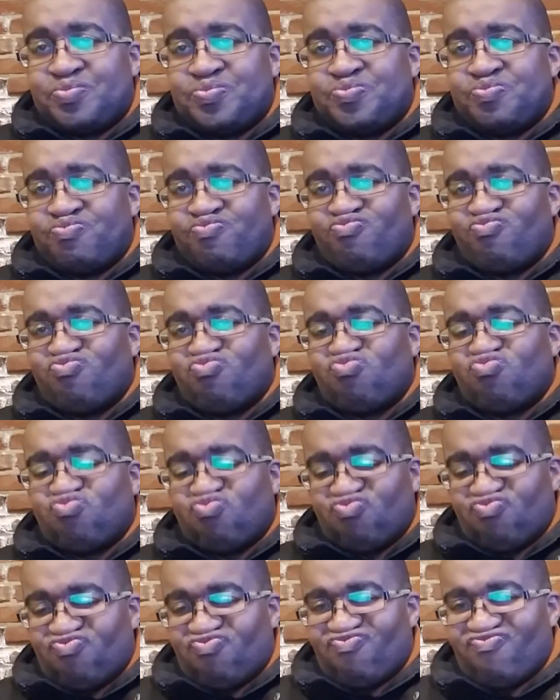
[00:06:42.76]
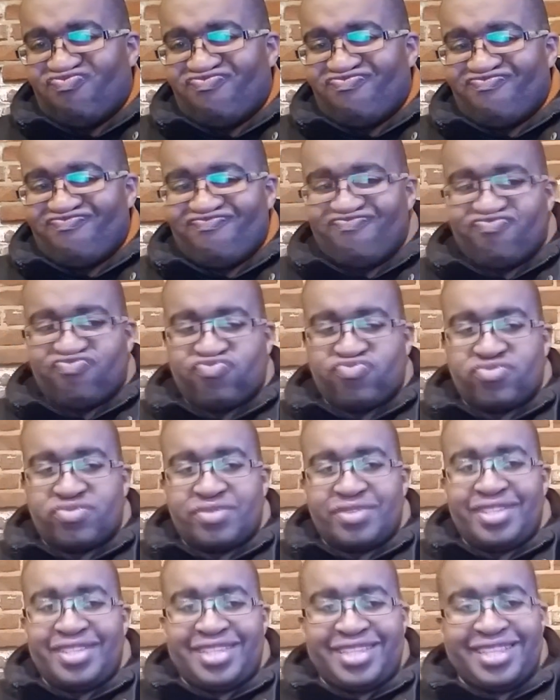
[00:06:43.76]

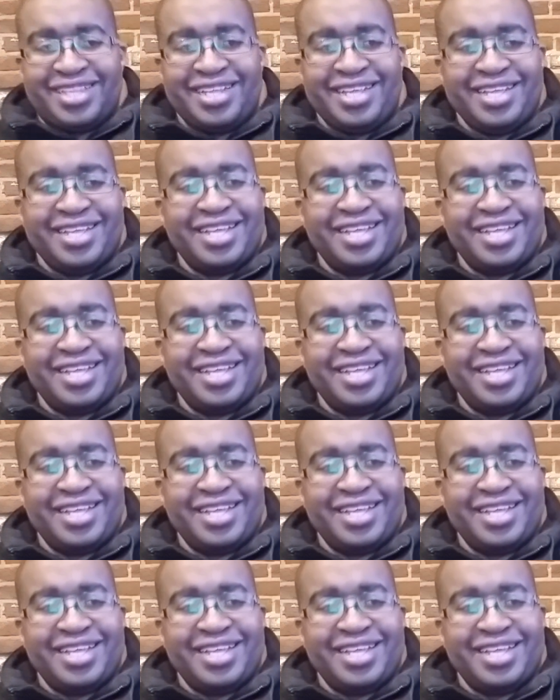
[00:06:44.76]
Nothing is said.